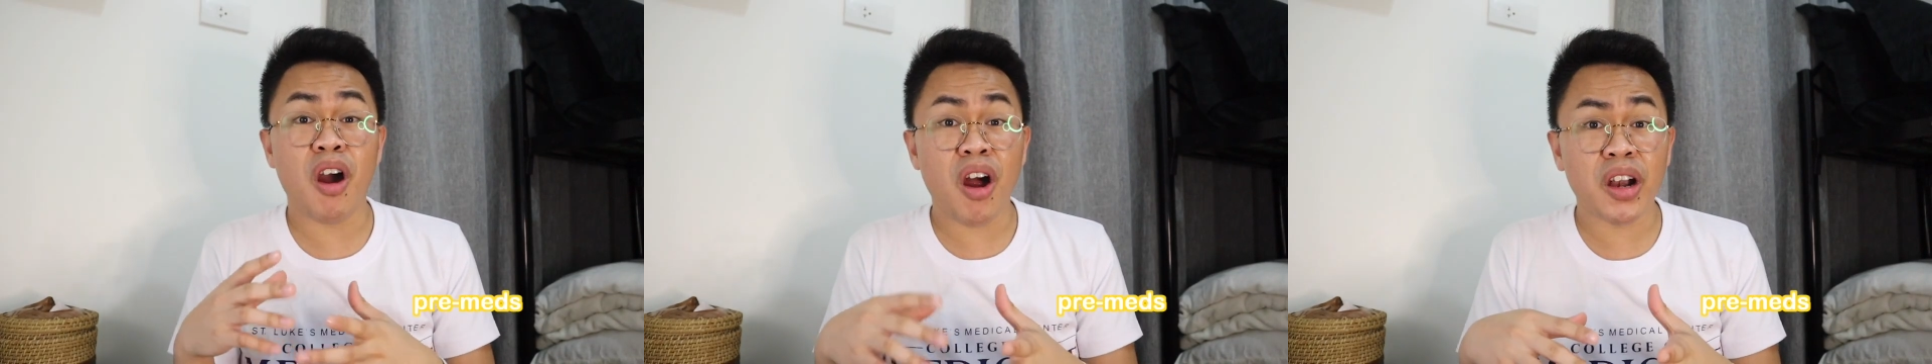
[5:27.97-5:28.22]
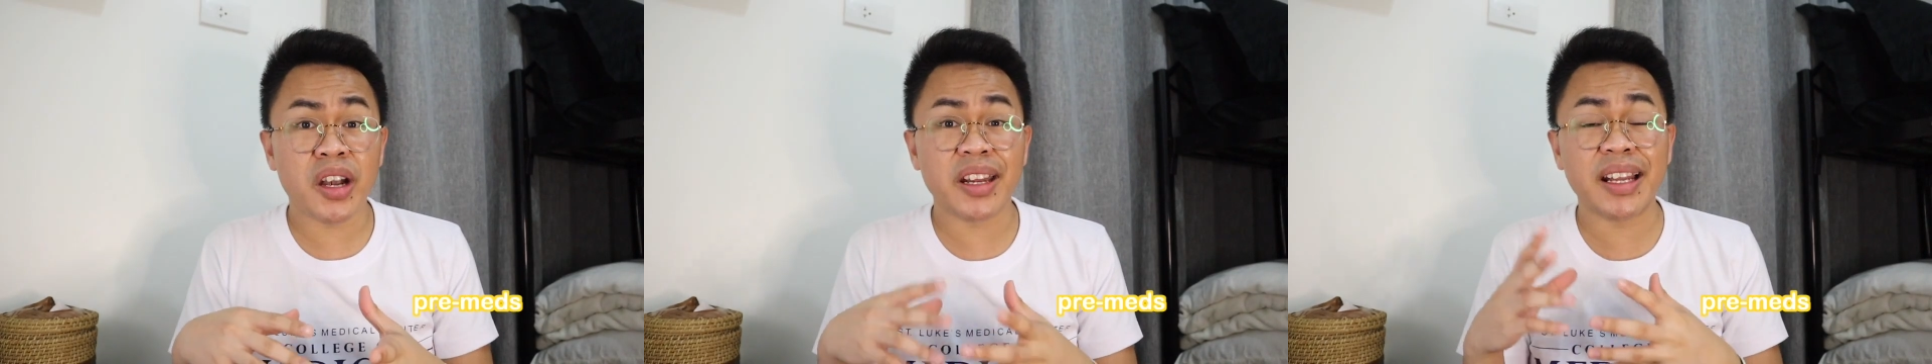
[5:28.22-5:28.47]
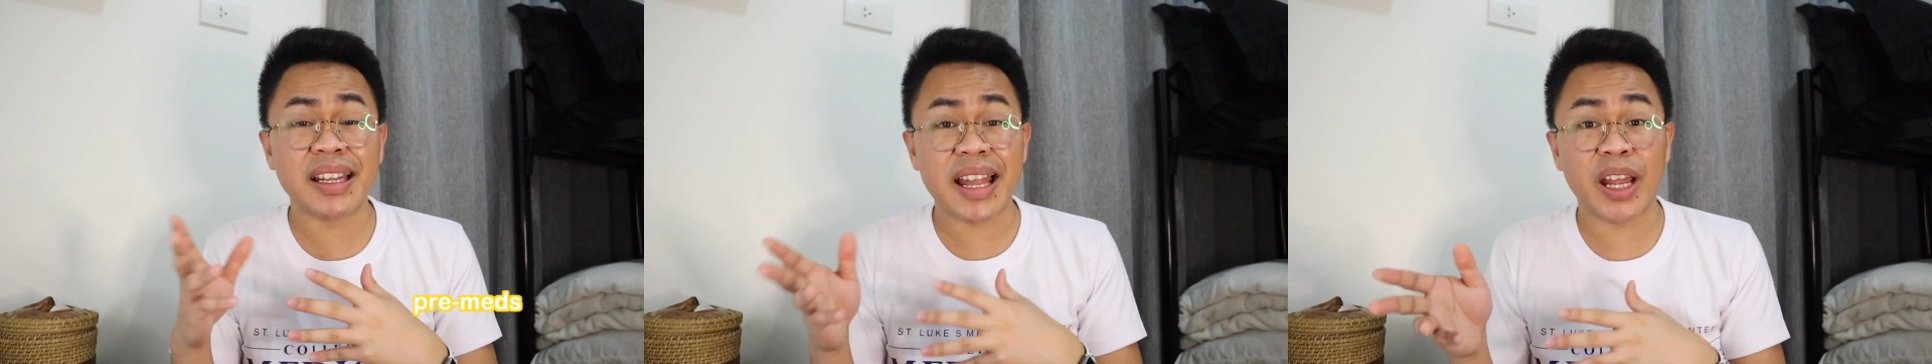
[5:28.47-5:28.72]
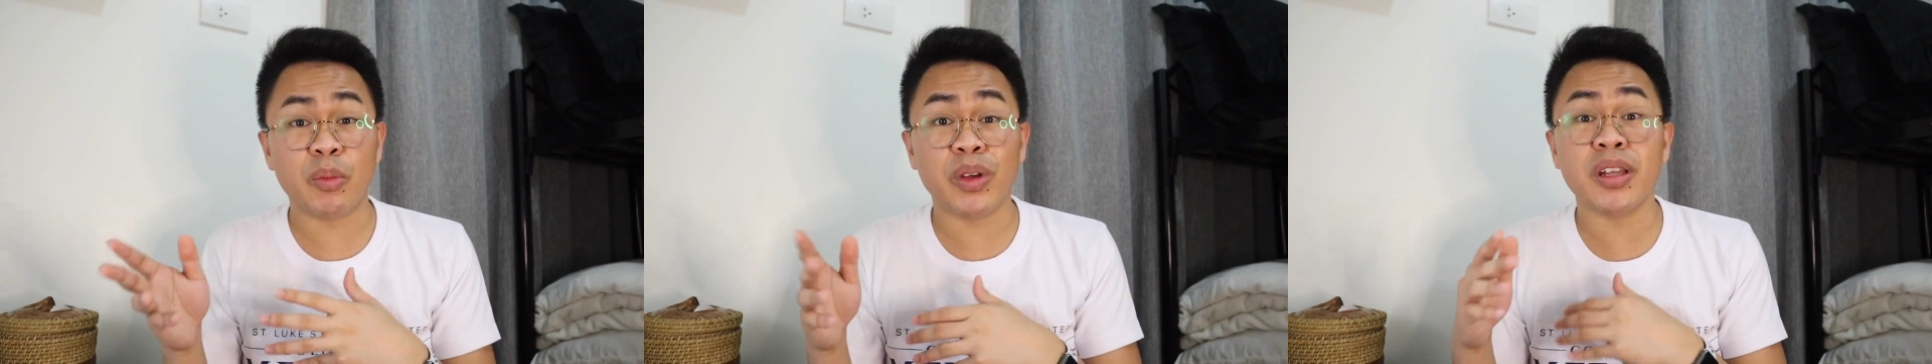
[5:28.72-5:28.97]
are in
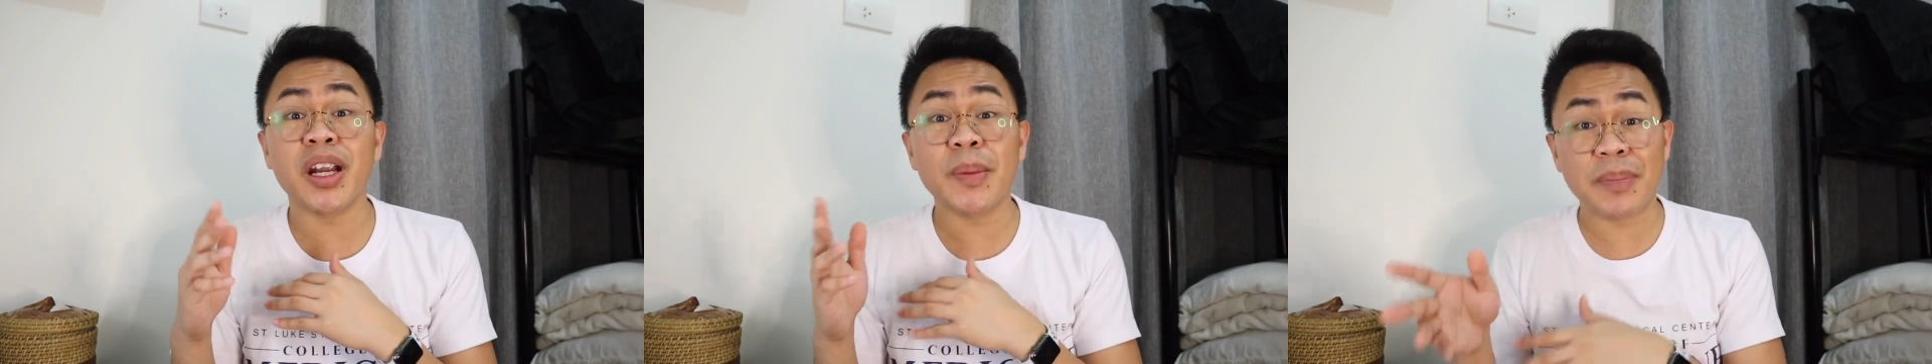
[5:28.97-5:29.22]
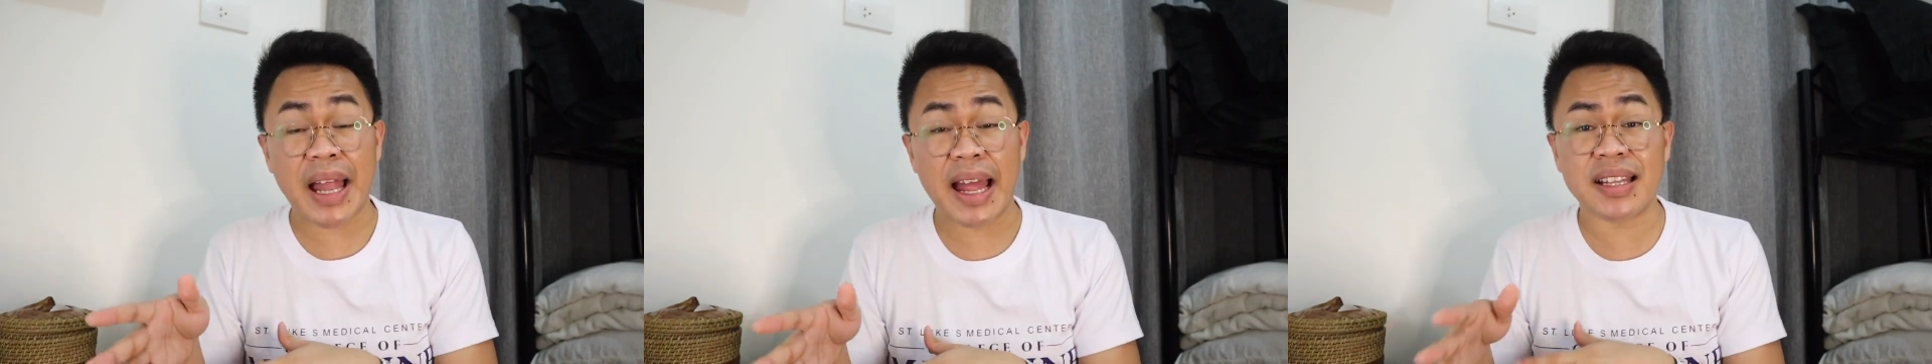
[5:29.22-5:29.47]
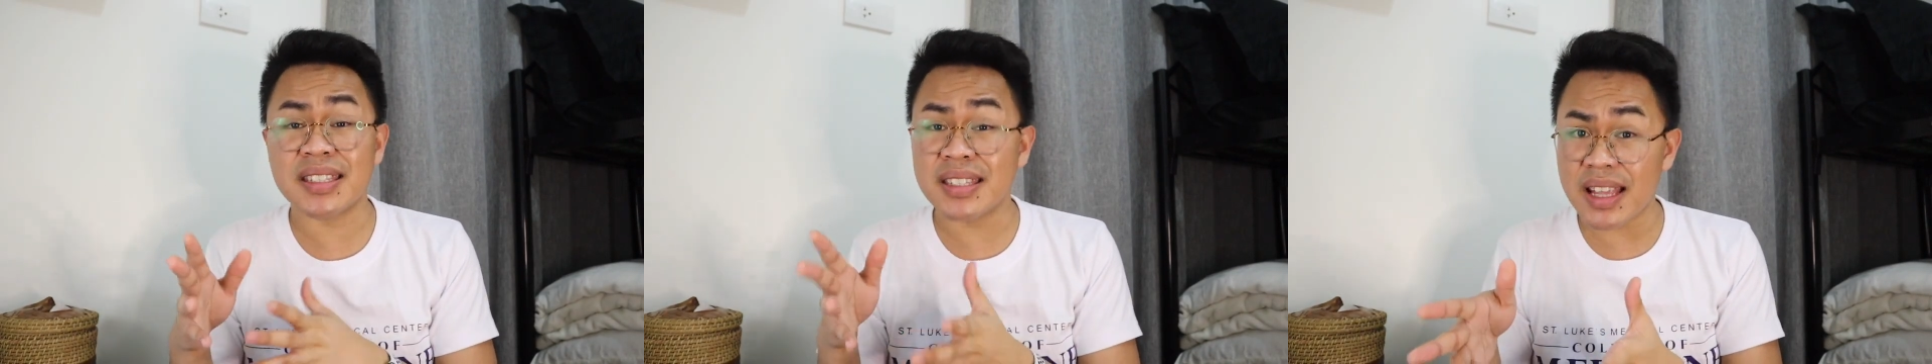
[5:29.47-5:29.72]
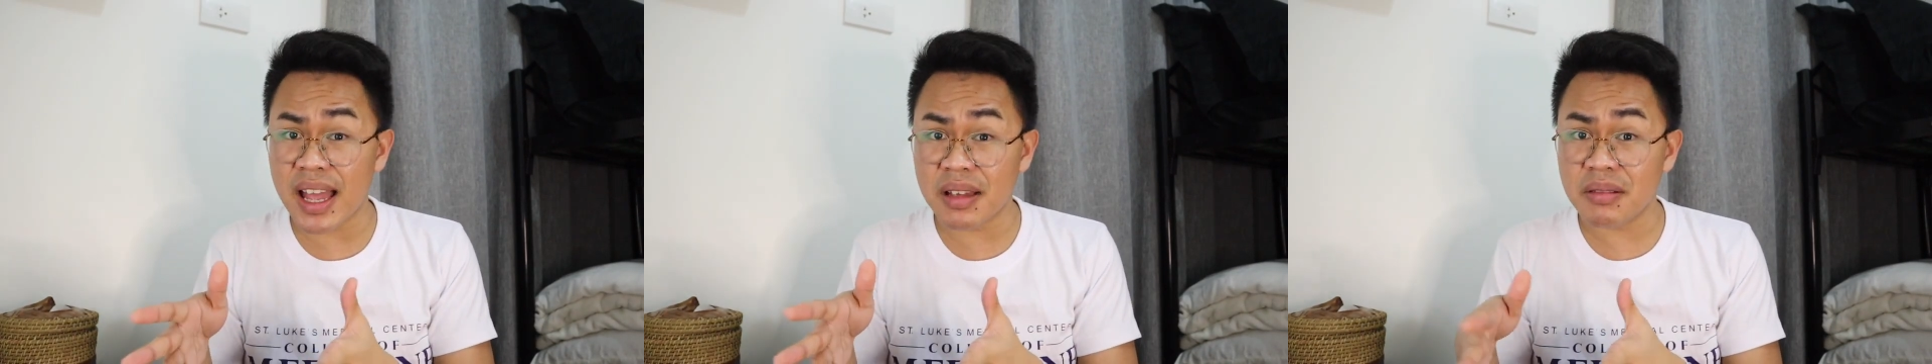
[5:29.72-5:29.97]
line with our plans
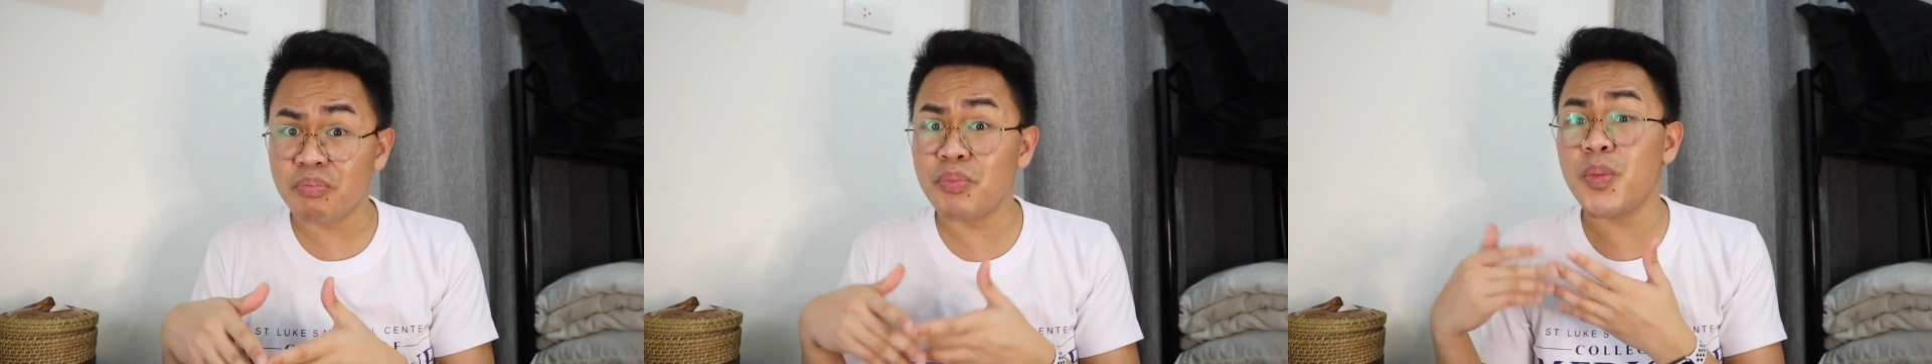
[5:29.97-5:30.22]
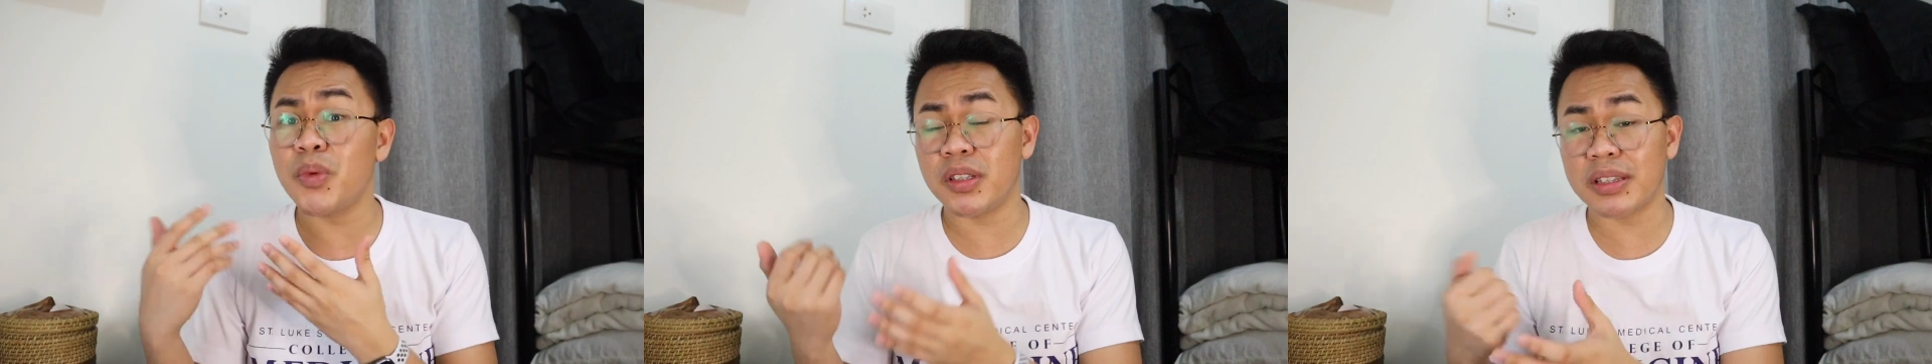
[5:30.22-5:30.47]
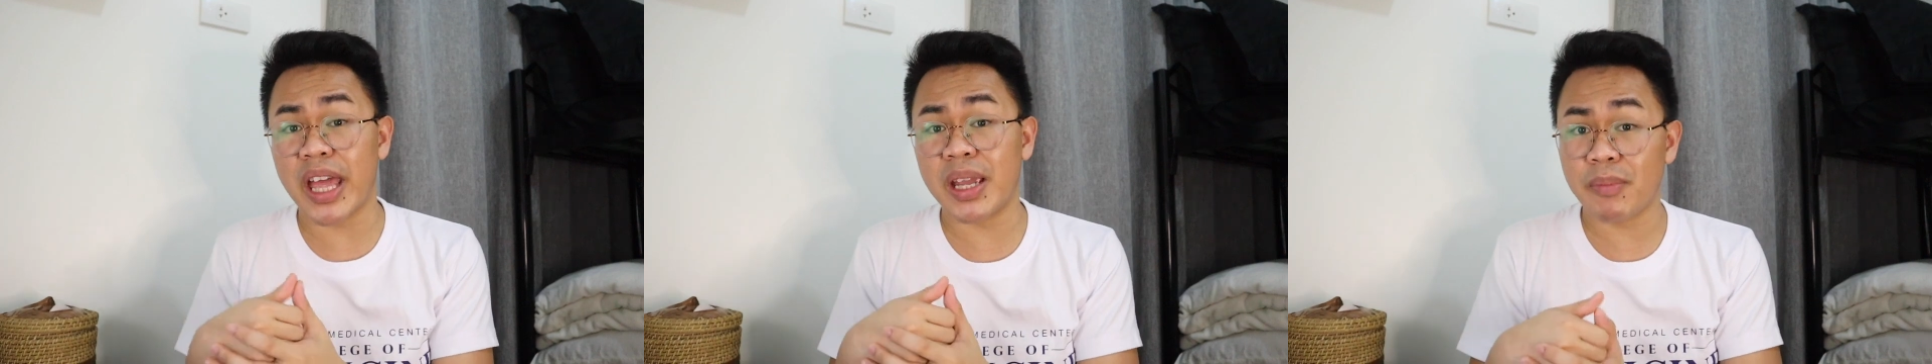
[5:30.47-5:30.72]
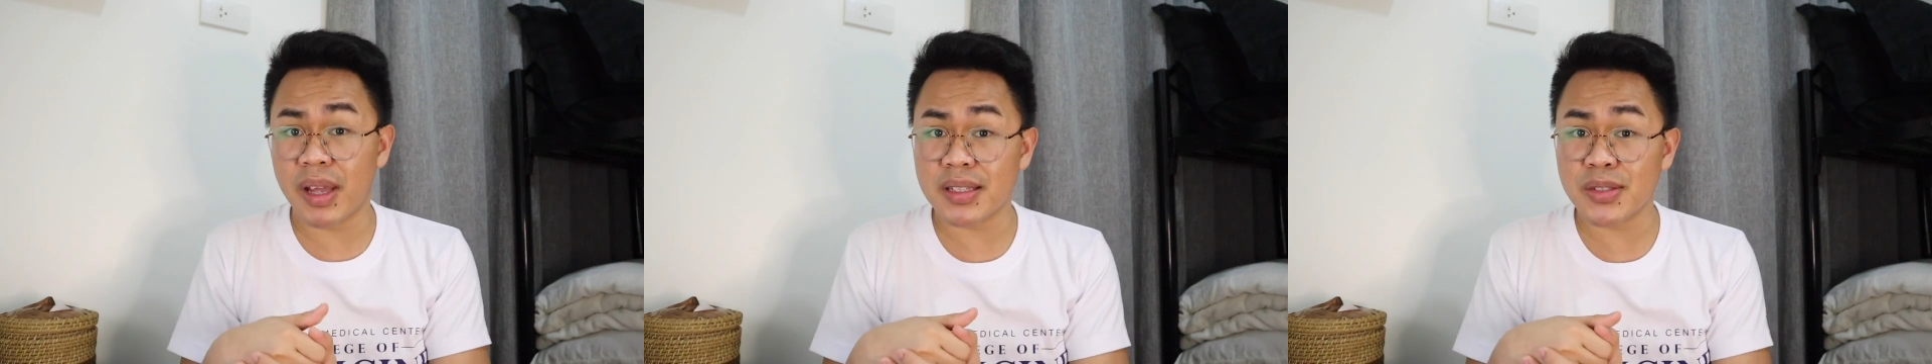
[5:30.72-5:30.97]
na pupunta
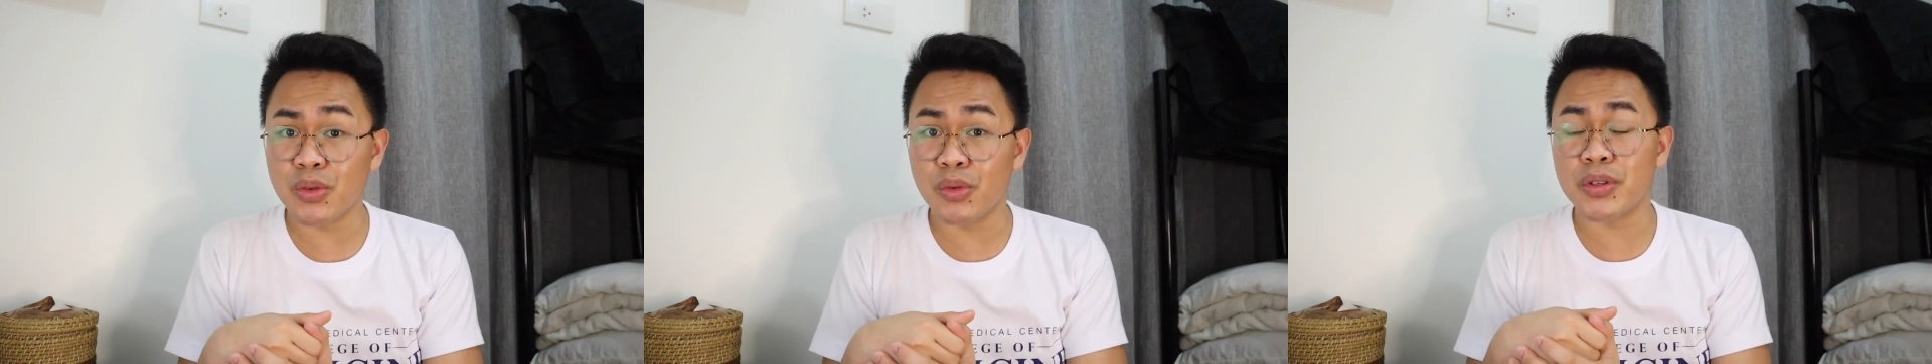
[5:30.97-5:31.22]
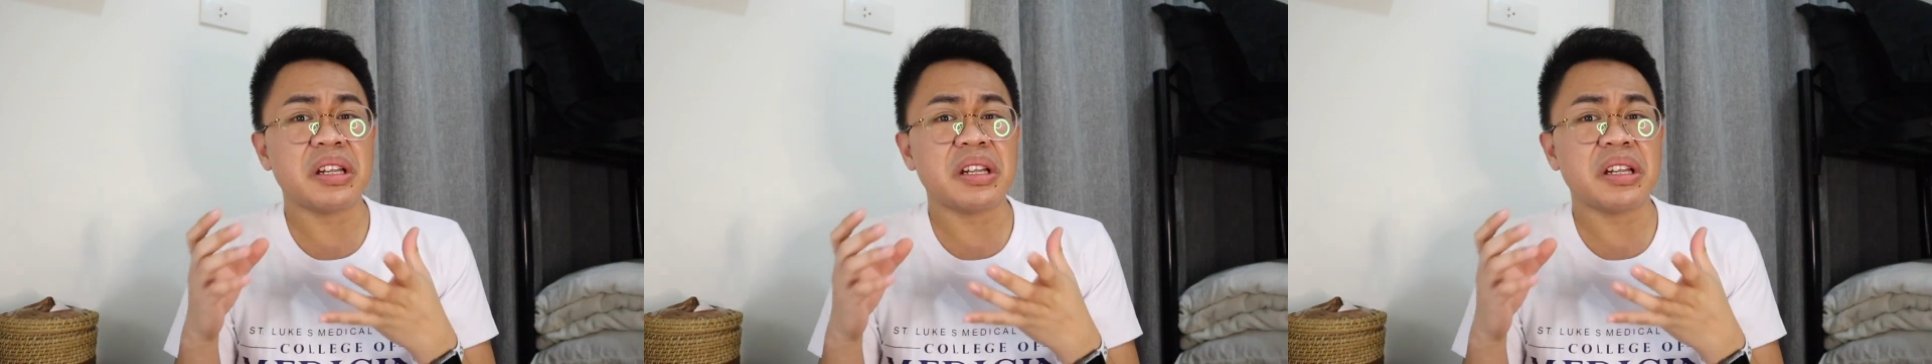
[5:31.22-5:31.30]
tayong med school.